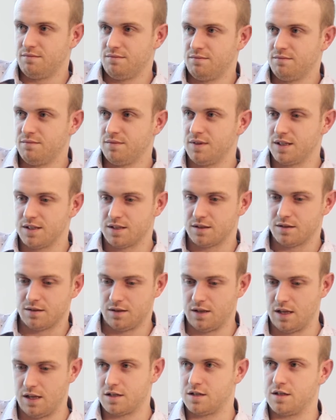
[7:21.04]

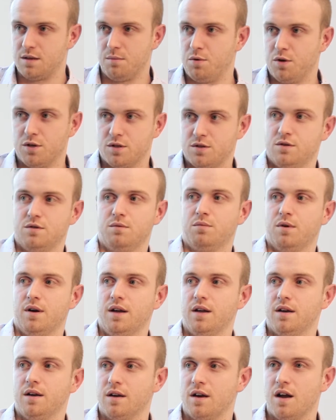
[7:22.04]
That's the personal
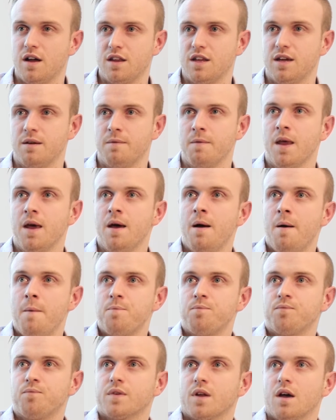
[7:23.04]
brand. And I think
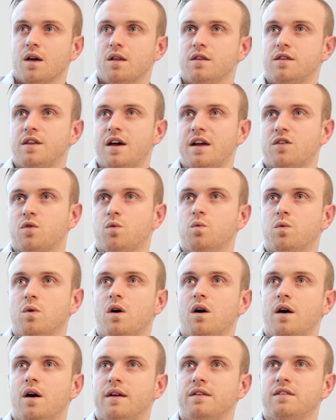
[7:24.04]
that's
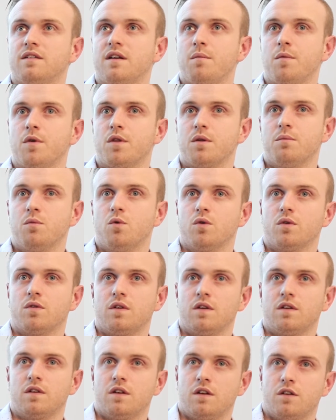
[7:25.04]
why some of the more
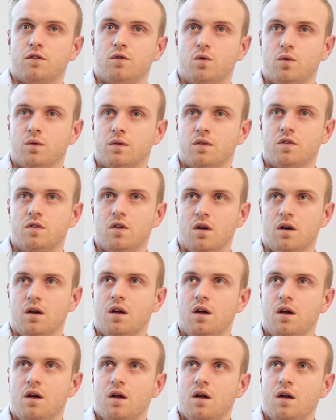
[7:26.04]
successful, it's
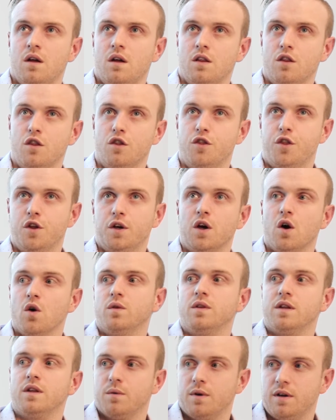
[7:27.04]
not the
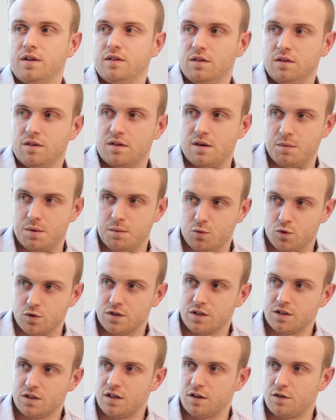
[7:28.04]
only reason some of the more
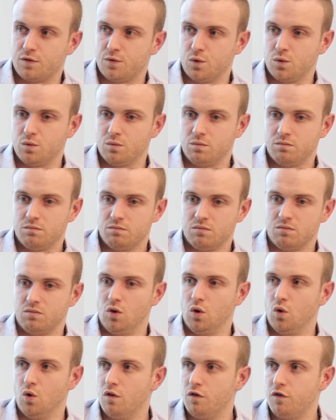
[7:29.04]
successful
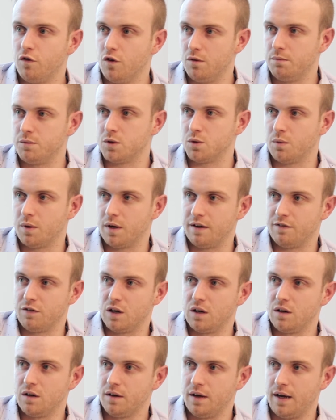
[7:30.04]
law firms or
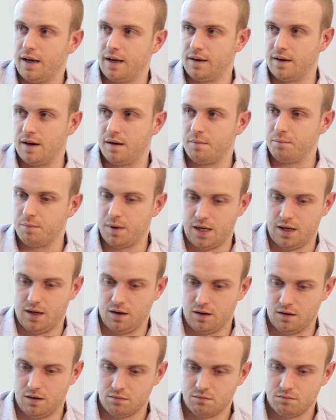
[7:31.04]
whatever end up
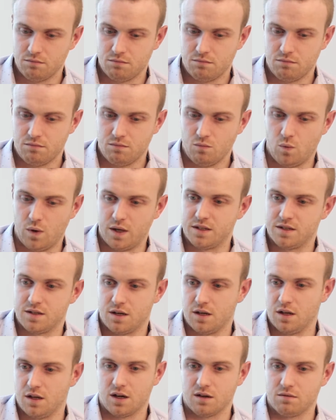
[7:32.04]
being ones
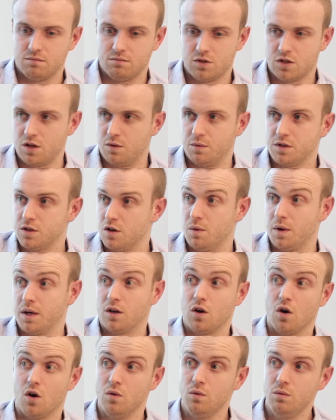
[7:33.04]
that are like so-and-so
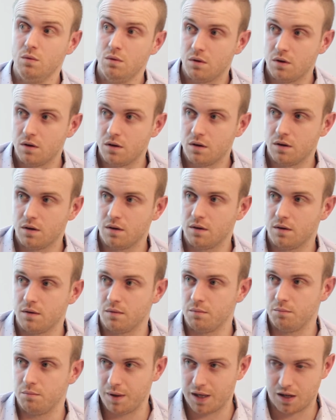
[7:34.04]
and co. Yeah.
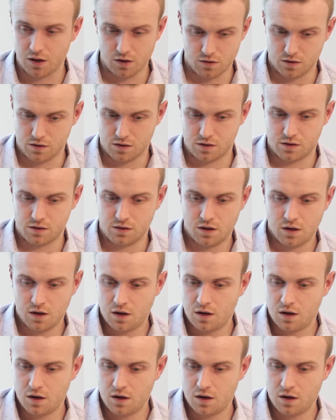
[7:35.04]
Because